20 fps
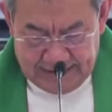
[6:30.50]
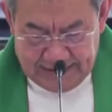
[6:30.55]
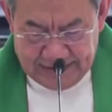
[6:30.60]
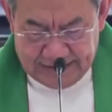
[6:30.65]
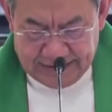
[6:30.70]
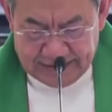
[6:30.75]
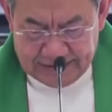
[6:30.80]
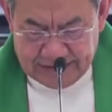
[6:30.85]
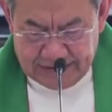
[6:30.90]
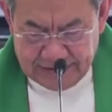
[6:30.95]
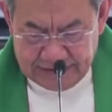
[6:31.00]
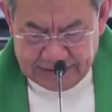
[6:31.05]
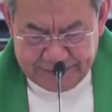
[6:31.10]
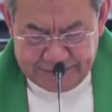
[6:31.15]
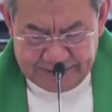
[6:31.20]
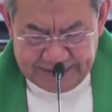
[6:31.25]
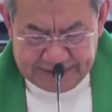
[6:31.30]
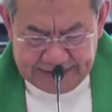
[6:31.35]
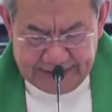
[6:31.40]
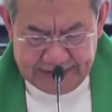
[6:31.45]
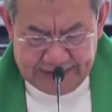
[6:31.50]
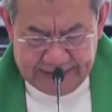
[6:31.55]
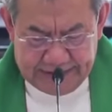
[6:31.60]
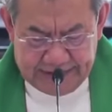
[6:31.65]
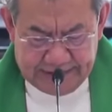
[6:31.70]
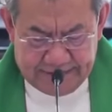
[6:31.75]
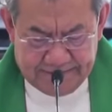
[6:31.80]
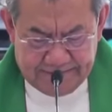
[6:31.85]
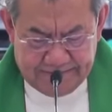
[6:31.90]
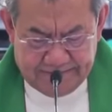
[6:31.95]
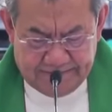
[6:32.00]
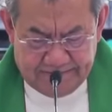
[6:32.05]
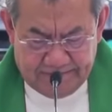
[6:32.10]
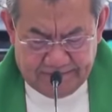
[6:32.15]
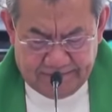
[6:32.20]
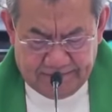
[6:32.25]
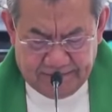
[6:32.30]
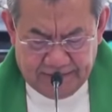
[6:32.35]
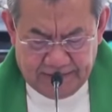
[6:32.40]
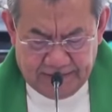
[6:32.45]
The gospel says
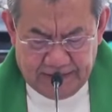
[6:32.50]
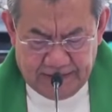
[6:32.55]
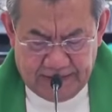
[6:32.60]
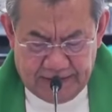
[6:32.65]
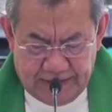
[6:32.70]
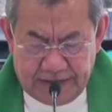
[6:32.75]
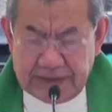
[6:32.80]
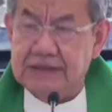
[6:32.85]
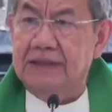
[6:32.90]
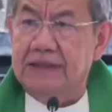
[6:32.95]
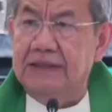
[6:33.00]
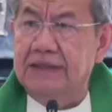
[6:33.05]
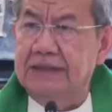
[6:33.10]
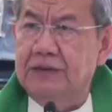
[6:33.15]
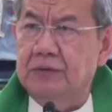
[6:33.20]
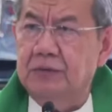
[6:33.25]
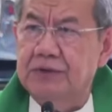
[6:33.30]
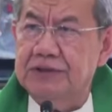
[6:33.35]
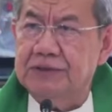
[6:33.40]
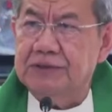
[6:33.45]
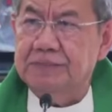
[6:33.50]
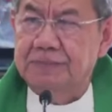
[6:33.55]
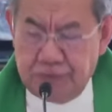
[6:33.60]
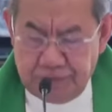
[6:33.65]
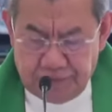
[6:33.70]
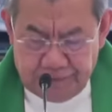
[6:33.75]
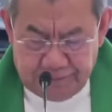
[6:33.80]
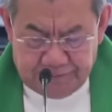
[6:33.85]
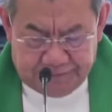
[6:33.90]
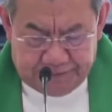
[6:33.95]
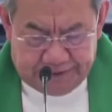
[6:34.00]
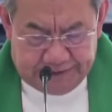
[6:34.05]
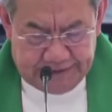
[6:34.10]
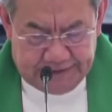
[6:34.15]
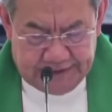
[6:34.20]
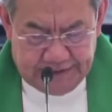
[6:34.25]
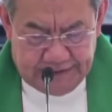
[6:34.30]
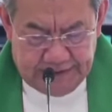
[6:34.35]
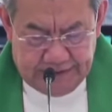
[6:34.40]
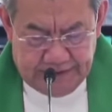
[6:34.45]
his heart was moved
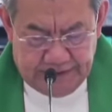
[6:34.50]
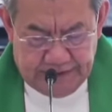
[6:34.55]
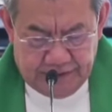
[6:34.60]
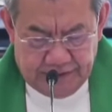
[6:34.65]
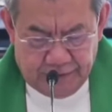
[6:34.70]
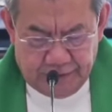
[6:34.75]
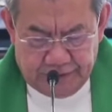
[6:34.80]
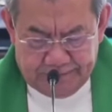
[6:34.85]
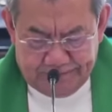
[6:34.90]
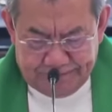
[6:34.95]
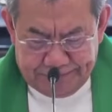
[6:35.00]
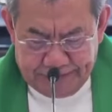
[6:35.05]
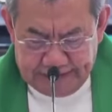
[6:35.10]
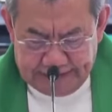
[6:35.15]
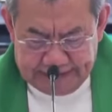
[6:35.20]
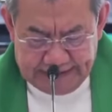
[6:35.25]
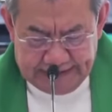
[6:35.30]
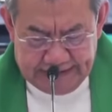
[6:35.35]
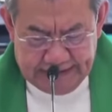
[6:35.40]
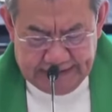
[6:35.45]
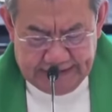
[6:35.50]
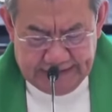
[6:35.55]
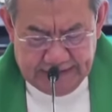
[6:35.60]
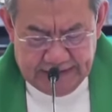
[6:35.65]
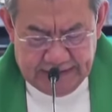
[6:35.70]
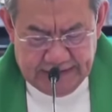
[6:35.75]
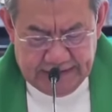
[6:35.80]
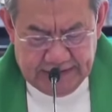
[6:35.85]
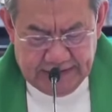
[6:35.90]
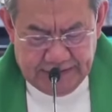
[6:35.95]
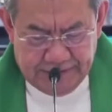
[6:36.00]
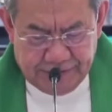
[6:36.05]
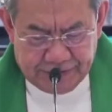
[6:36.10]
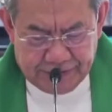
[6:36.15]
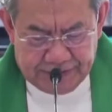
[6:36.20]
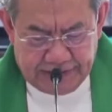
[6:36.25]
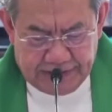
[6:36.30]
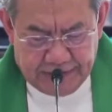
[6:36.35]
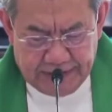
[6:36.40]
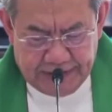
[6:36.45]
with pity
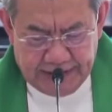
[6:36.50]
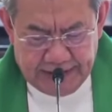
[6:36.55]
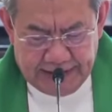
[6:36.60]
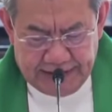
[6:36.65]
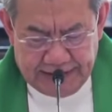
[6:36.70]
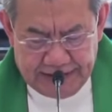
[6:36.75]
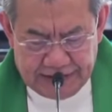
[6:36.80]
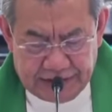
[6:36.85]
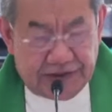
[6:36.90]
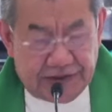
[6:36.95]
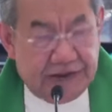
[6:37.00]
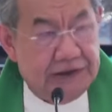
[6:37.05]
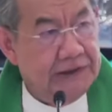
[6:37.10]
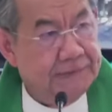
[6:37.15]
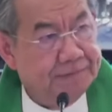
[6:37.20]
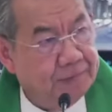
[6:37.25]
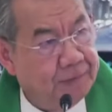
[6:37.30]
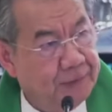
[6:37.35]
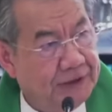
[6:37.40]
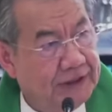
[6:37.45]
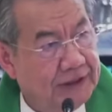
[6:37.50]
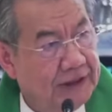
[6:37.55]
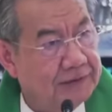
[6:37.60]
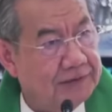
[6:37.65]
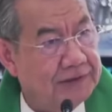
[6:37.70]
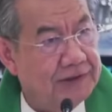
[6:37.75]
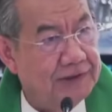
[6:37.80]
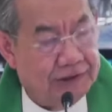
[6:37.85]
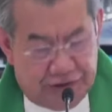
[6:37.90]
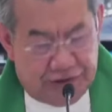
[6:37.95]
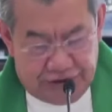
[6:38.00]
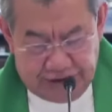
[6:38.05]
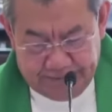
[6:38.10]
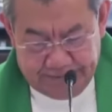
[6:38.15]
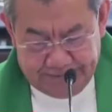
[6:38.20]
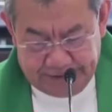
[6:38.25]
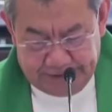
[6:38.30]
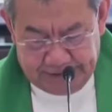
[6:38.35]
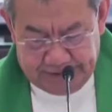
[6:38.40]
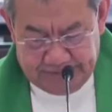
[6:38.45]
because they were like sheep without a
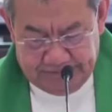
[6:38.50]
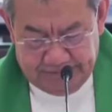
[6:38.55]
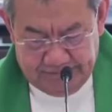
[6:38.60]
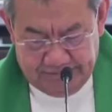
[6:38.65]
shepherd.